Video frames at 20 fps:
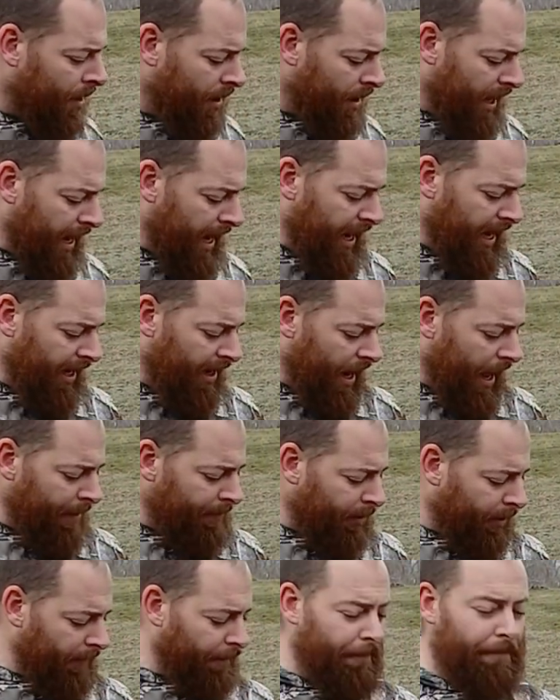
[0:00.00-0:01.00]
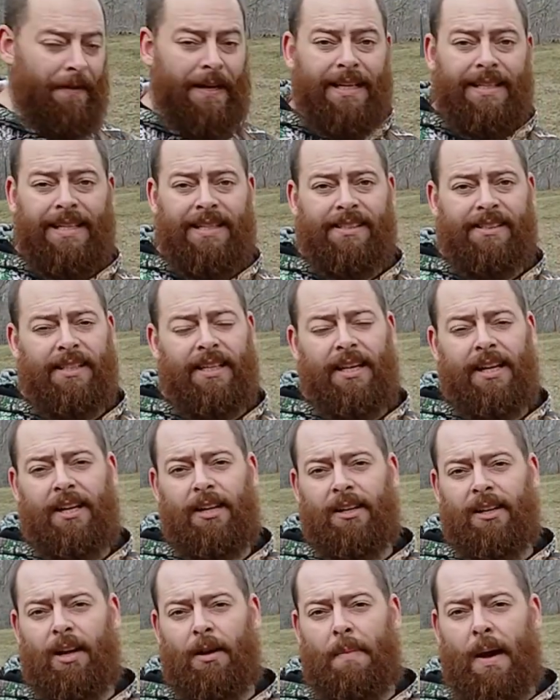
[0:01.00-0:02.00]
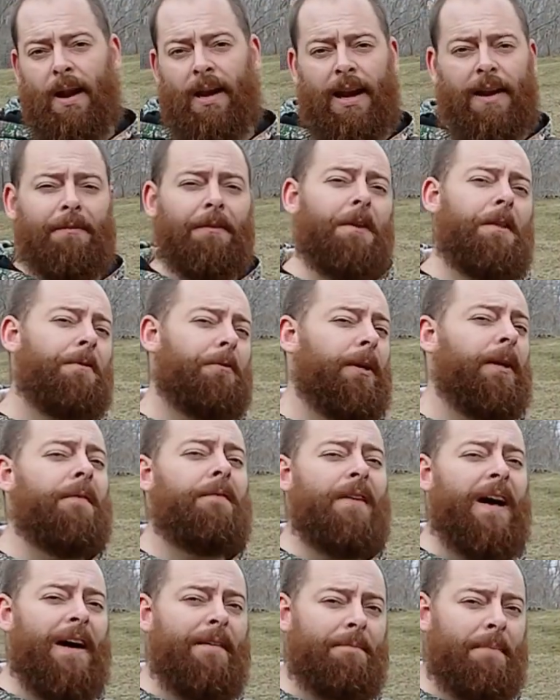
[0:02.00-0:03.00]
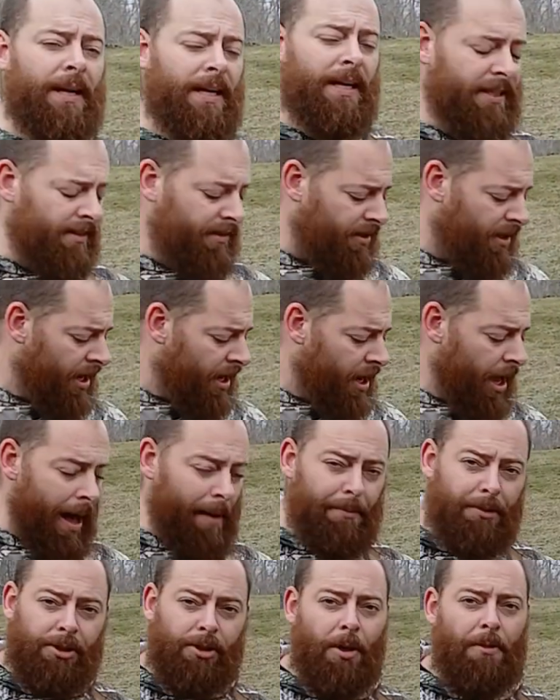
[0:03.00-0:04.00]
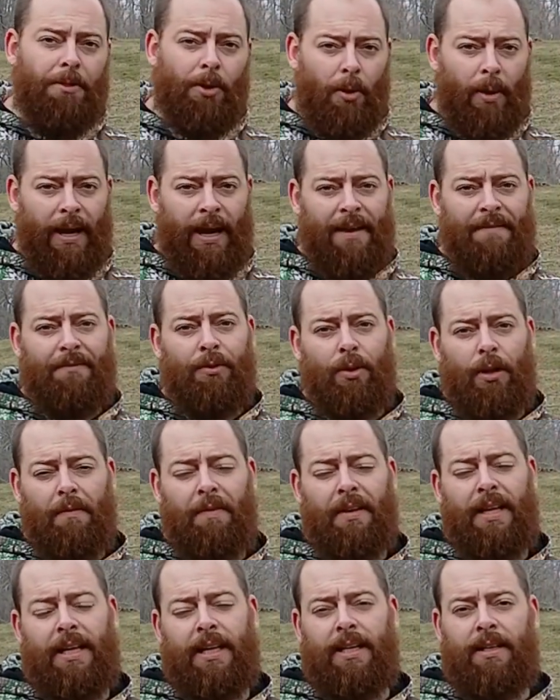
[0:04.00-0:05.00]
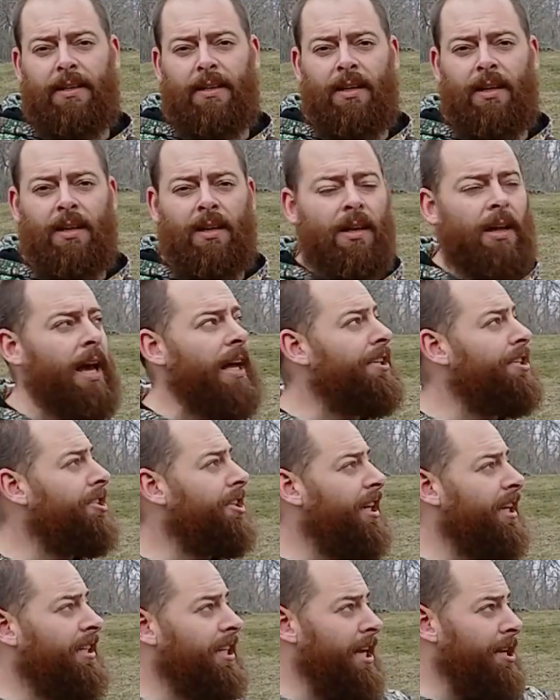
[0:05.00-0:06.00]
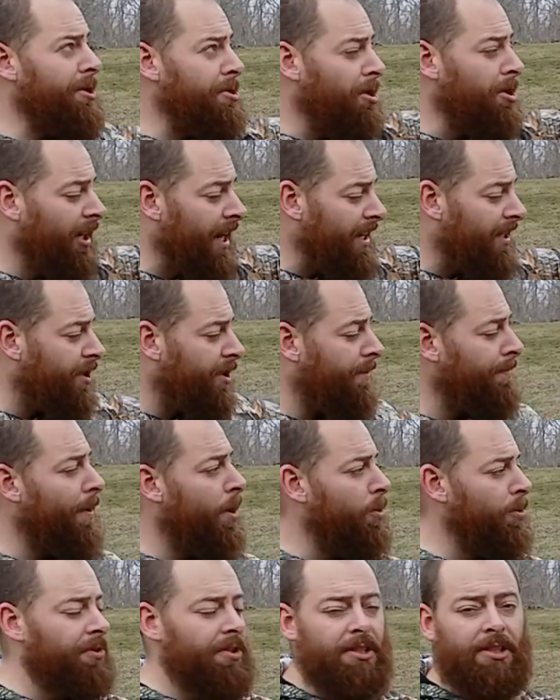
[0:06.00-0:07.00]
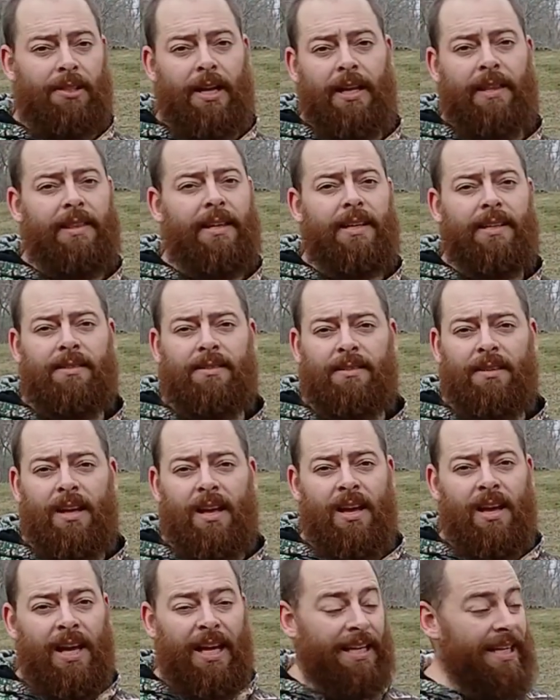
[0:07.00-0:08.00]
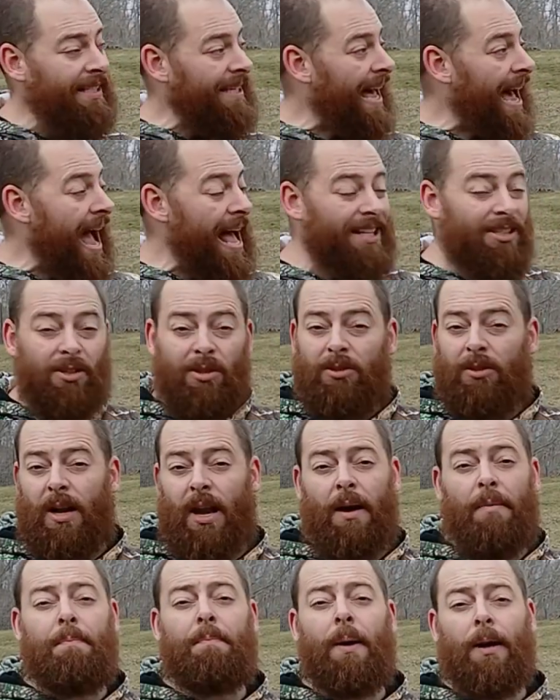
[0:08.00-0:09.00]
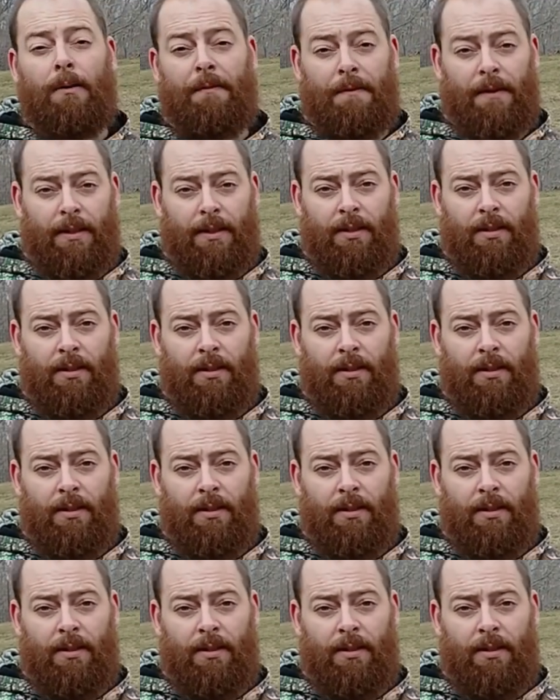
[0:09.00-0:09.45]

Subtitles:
and I'm going to feed this in here about every 3 to 5 minutes. I'm just going to throw a handful of it in and just continue to let it smoke just like this, and this hide's going to turn out perfect.